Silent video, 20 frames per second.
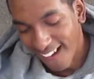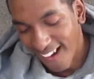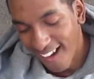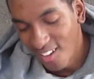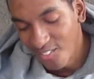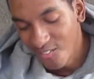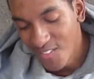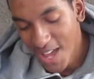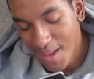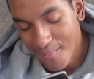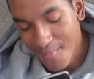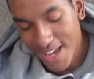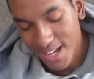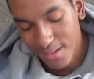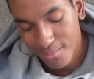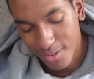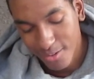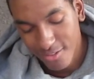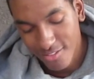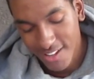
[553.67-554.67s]
Oh, man,
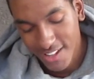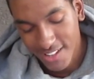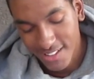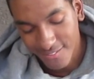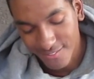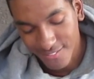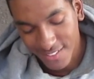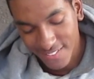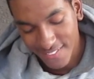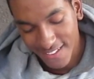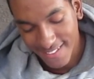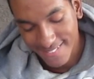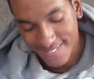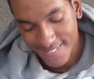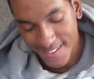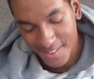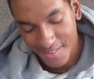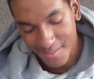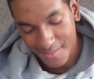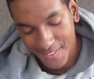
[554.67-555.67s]
Megan McQueen,
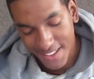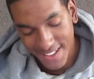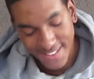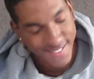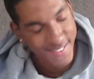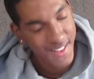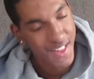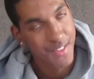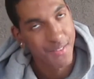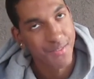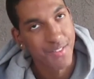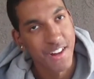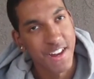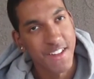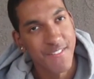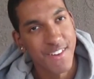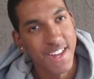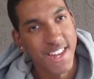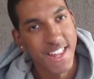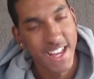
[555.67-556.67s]
that's another
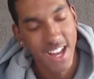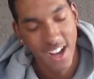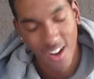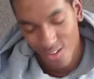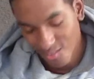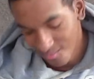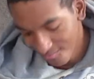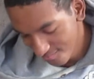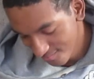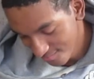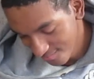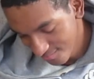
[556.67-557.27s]
funny video.